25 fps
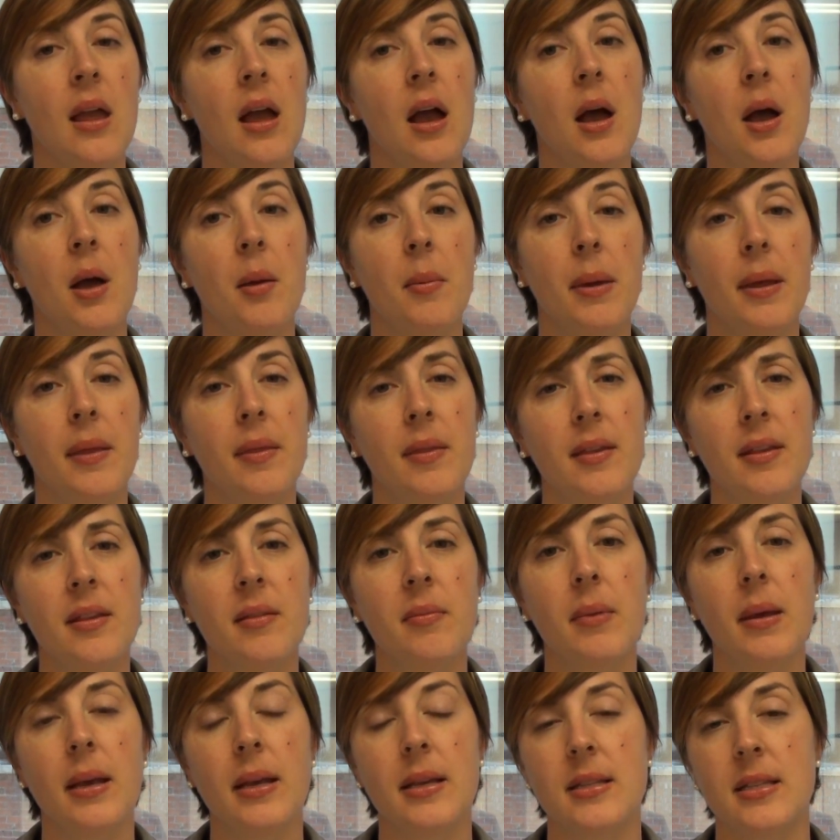And
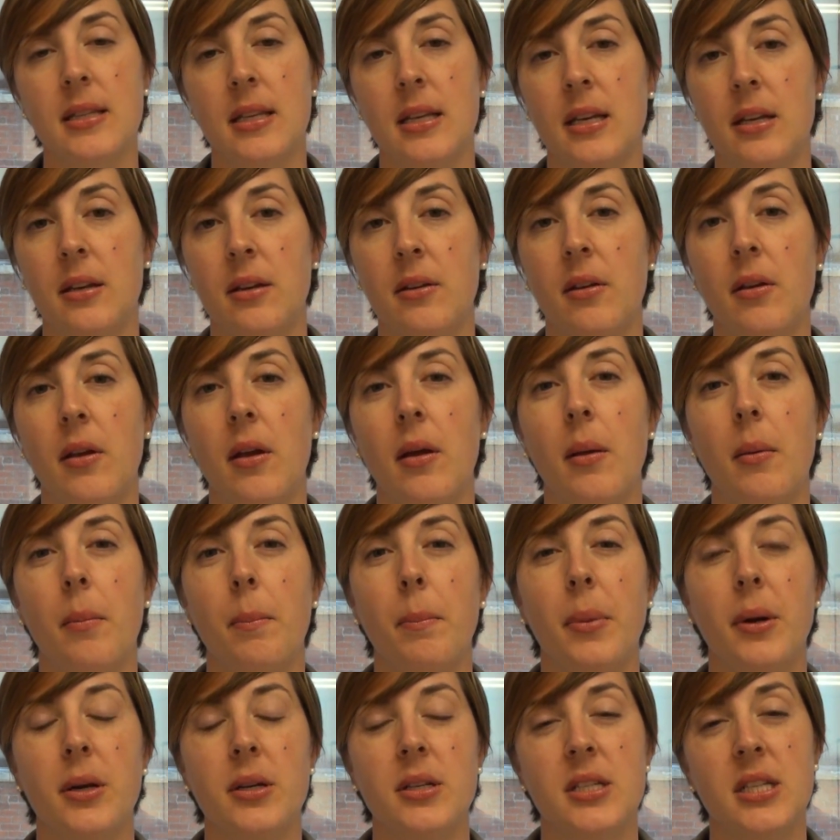this makes it
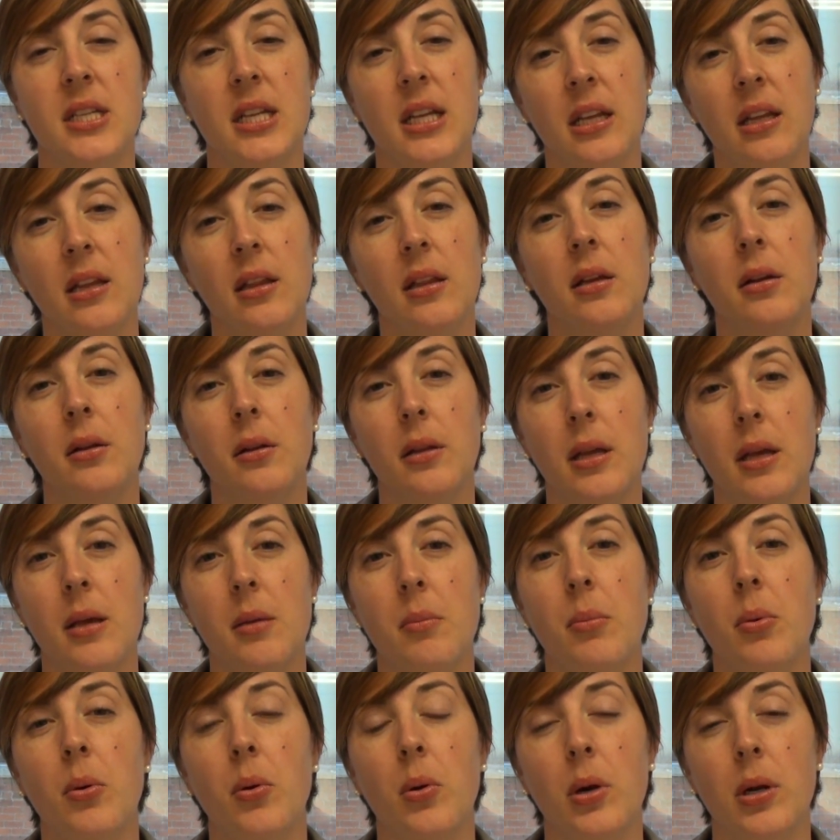particularly
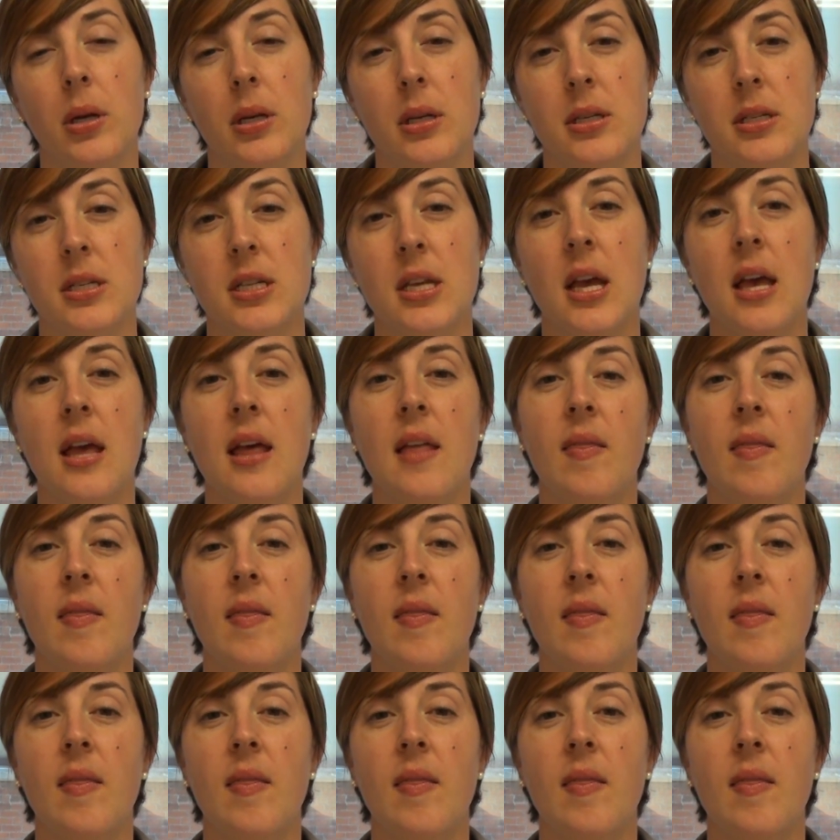important